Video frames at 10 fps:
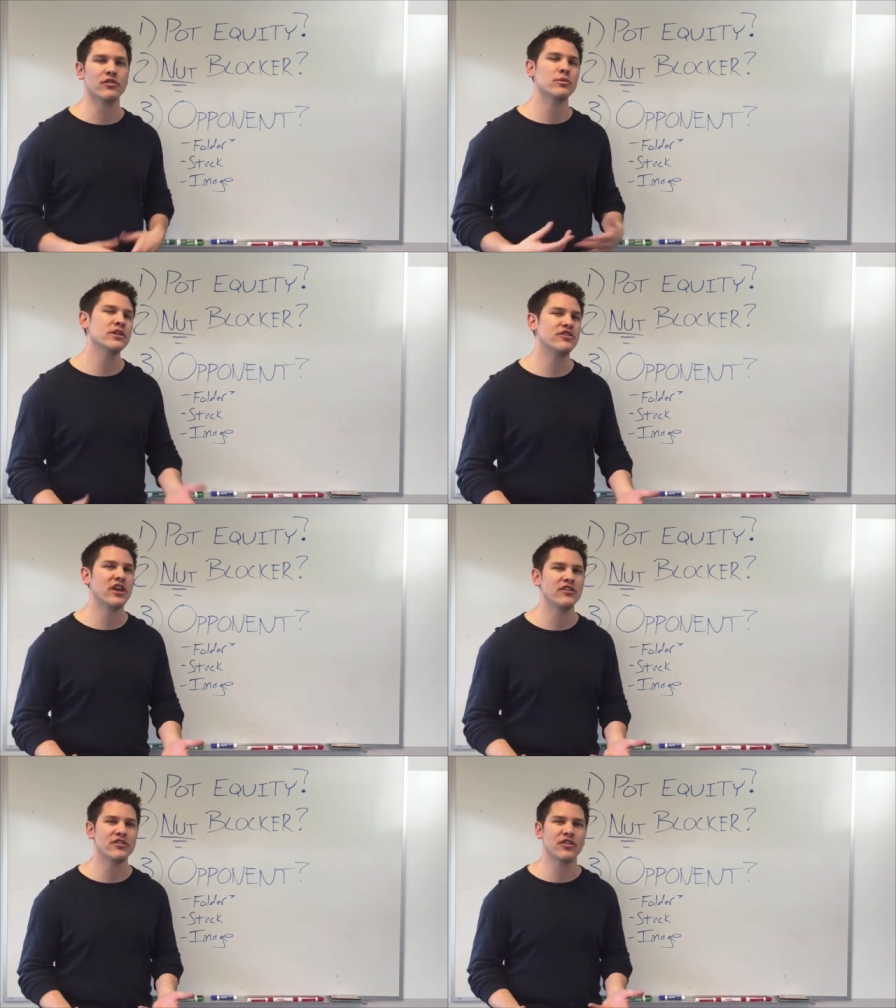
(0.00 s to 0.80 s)
It really
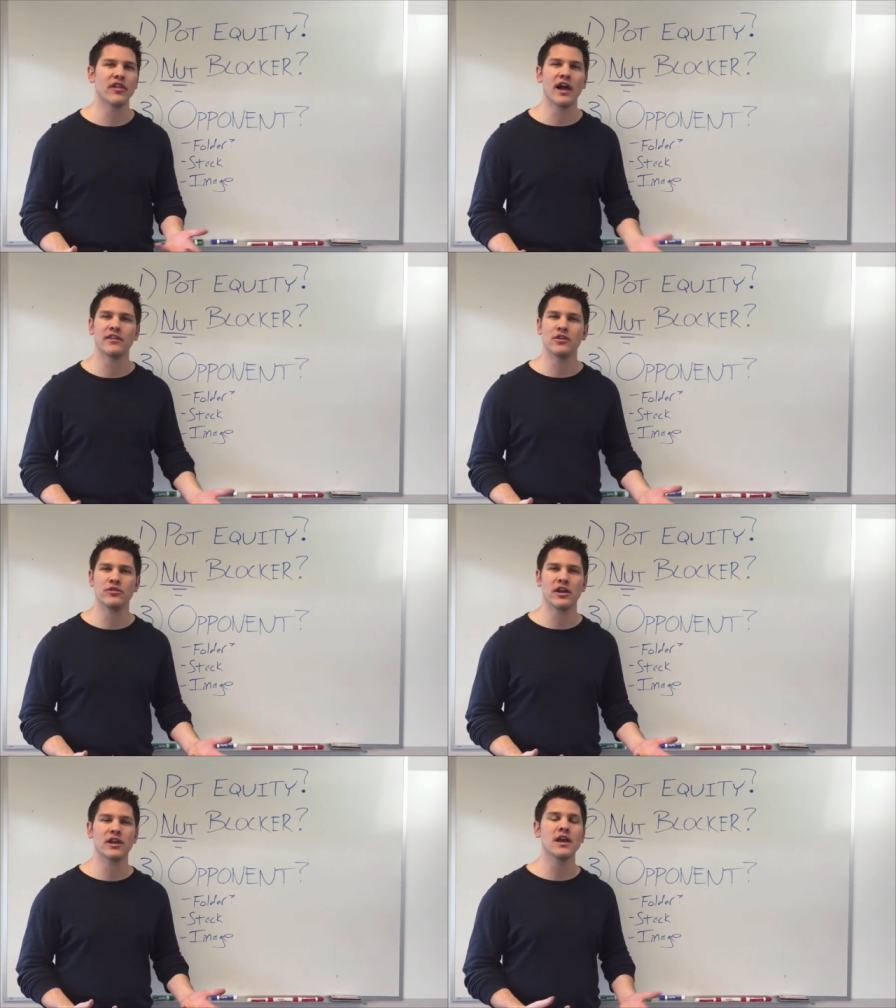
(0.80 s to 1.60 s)
changes the line that you
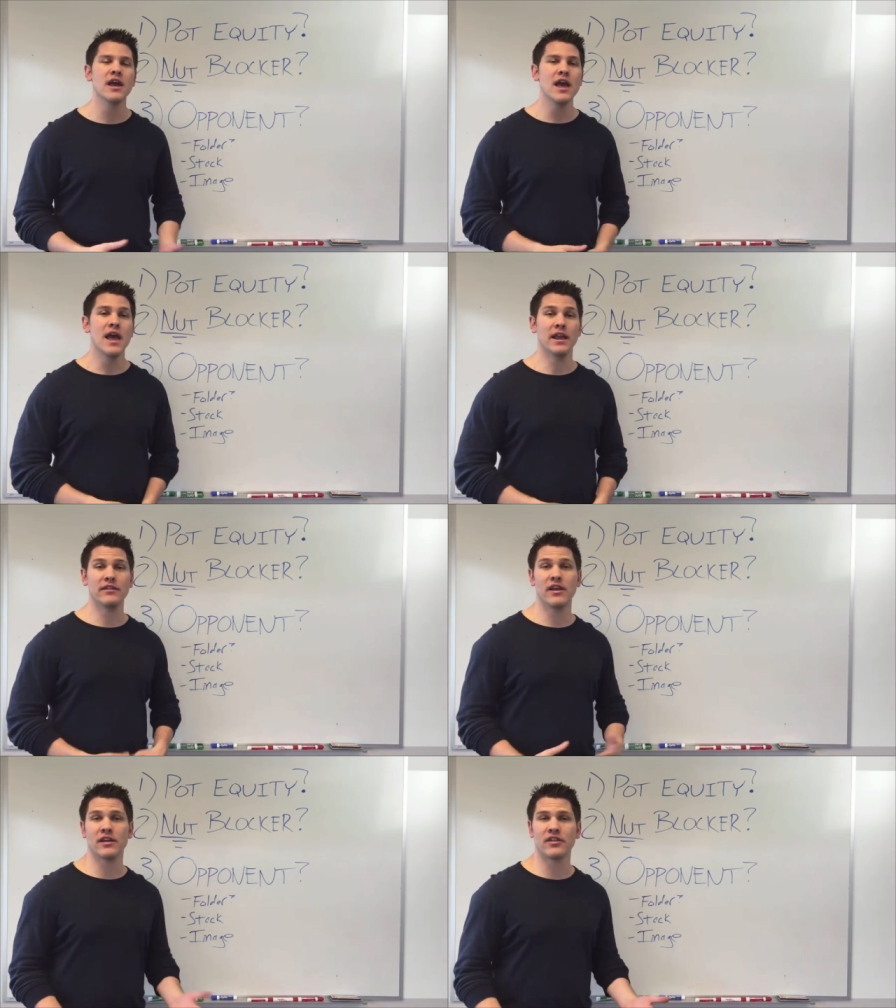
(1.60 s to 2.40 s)
take, and
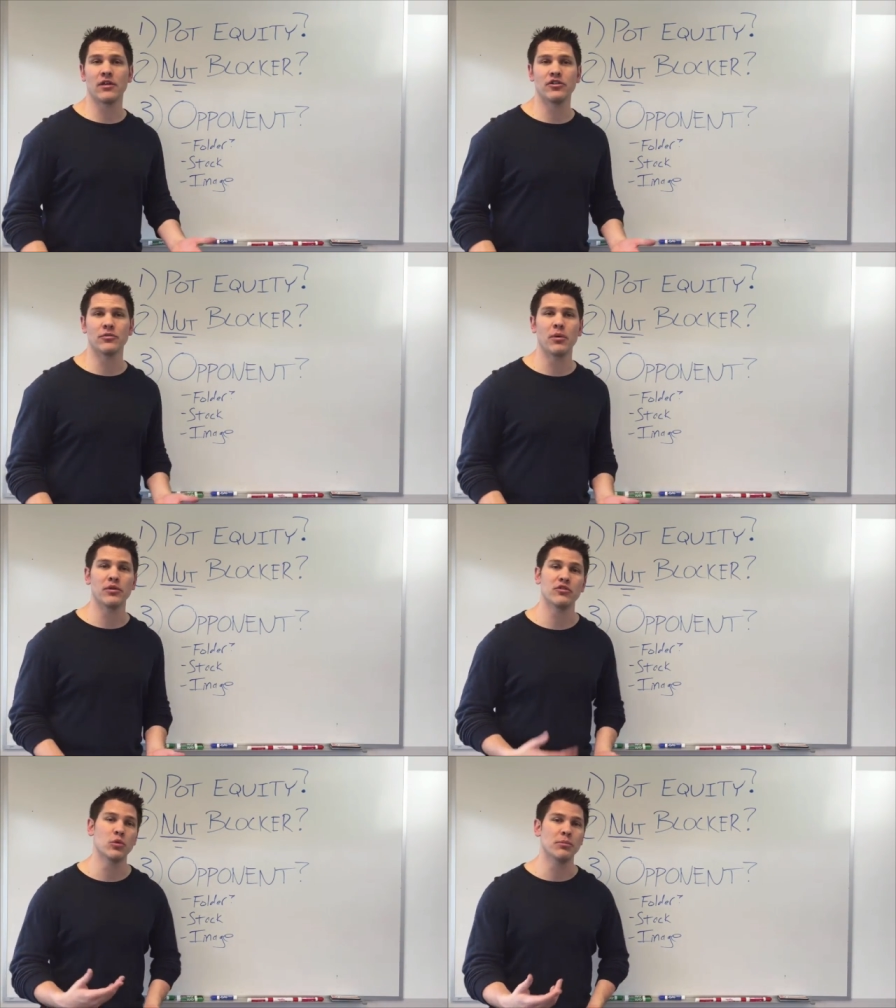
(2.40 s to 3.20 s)
it takes how your
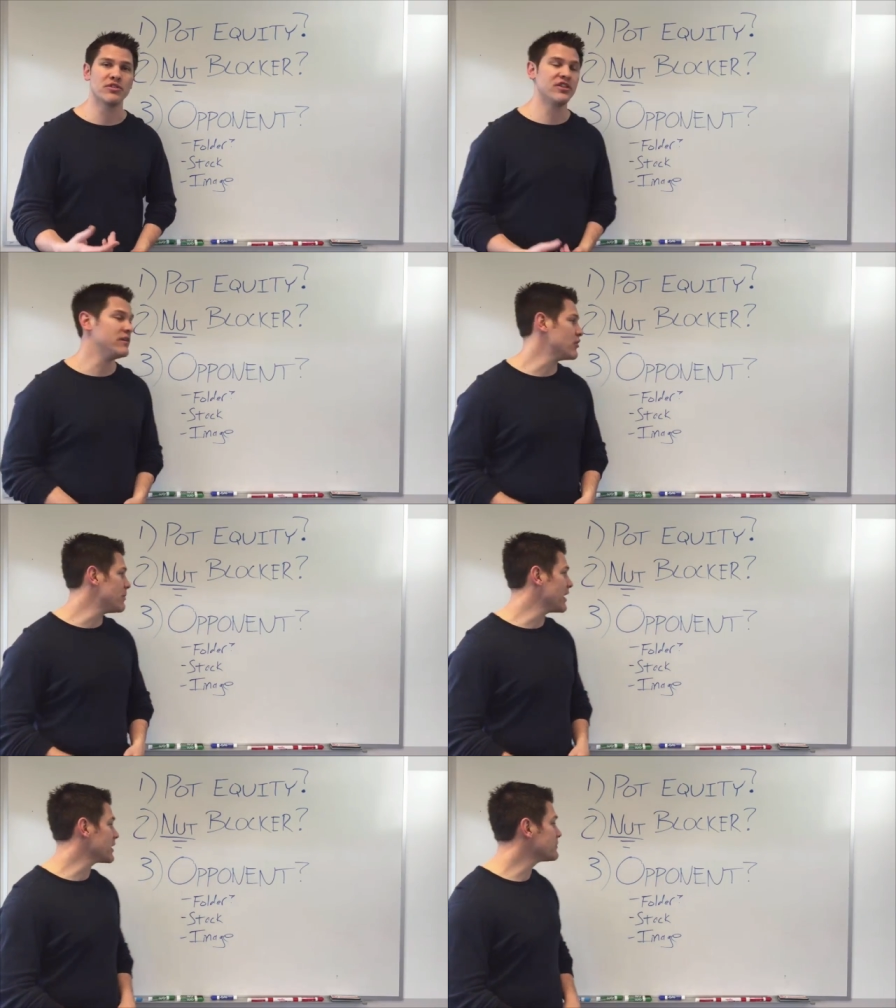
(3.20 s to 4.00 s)
opponents will perceive your
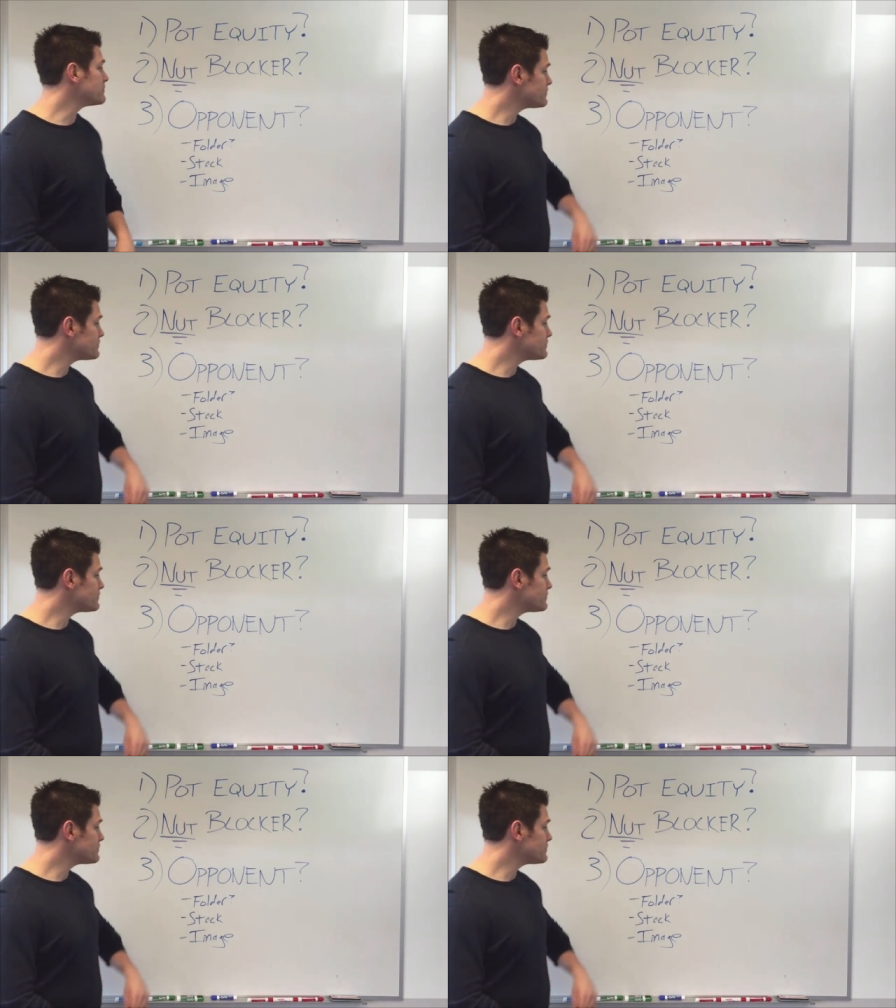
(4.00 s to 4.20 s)
betting.